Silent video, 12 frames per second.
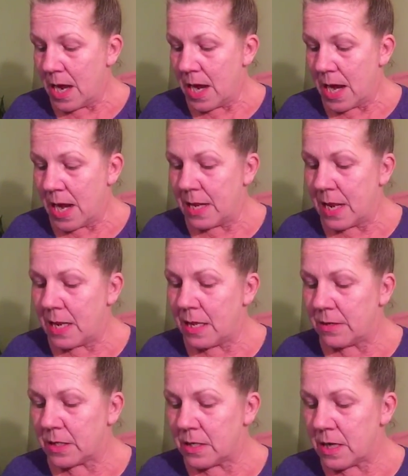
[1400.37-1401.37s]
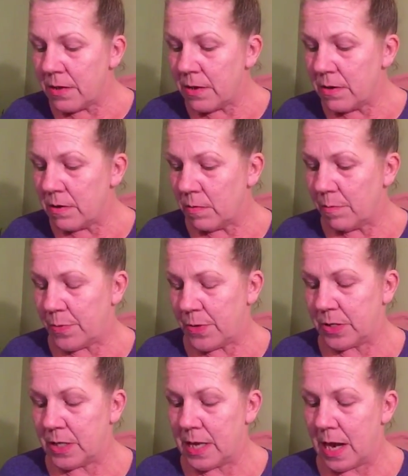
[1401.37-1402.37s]
then there's another
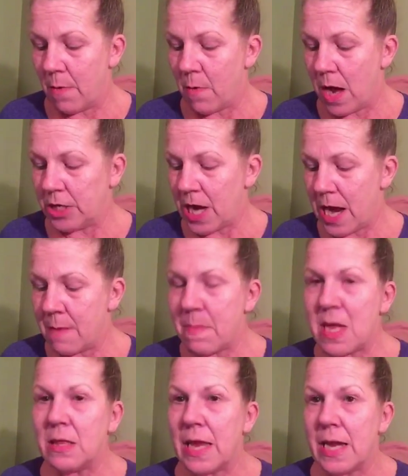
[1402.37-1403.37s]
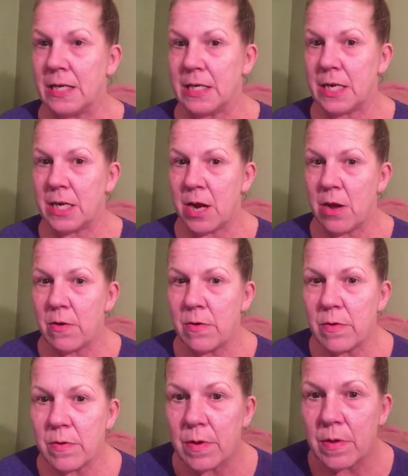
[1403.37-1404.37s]
person that I watch, Amy Landino.
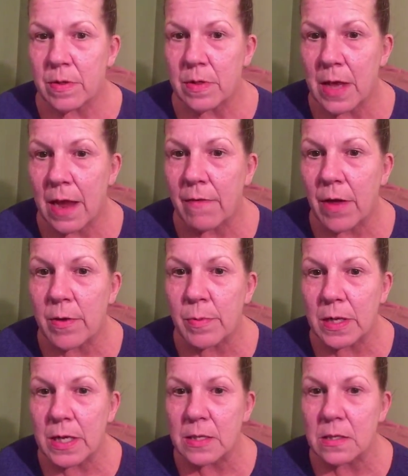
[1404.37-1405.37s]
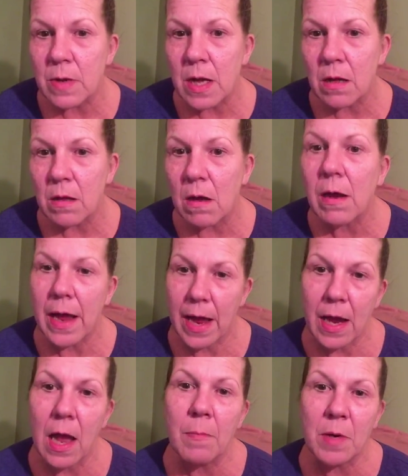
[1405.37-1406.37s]
They have other plans as well.
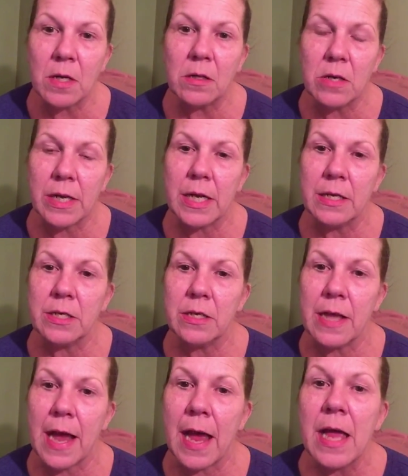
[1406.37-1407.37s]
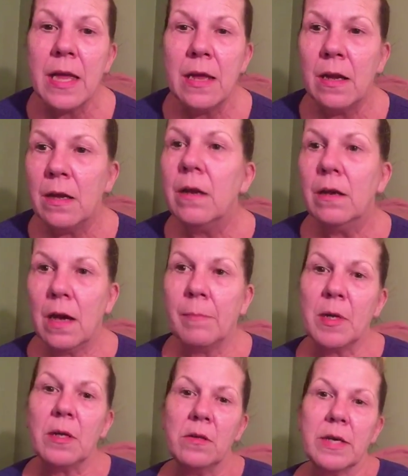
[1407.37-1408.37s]
Okay. I'm going to look into that. I'll
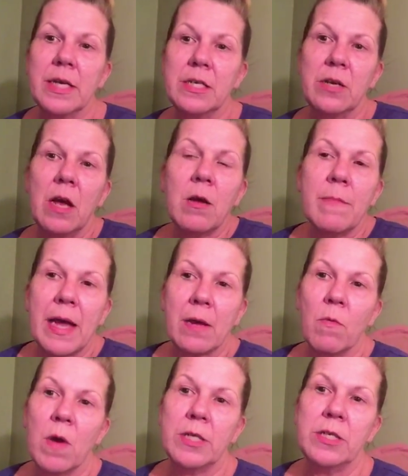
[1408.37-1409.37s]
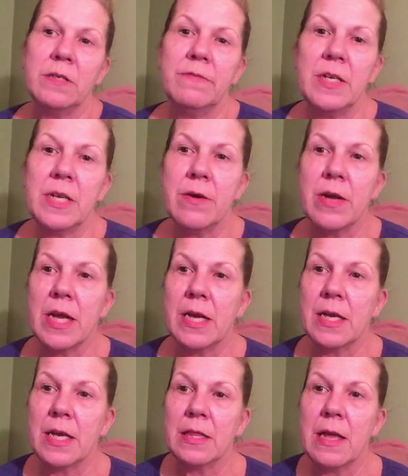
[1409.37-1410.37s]
go back and watch his video again
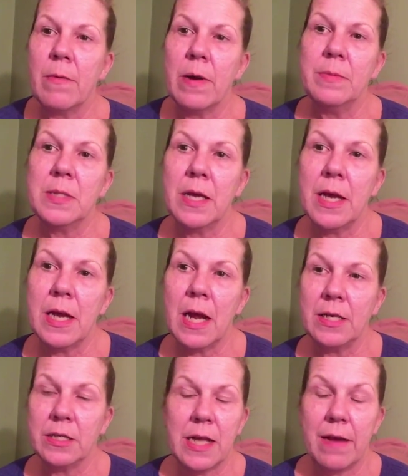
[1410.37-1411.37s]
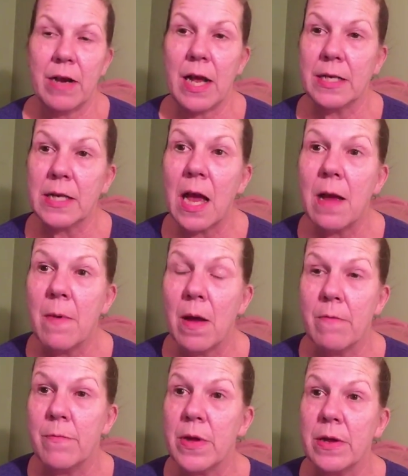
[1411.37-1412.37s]
and get that website. I just haven't had time.
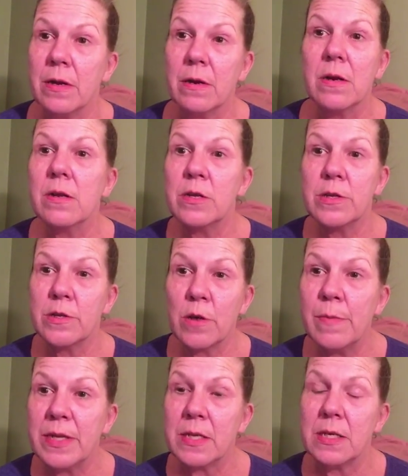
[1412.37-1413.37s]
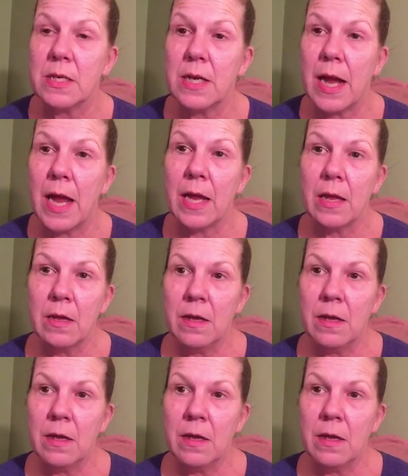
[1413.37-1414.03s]
I've been so busy today.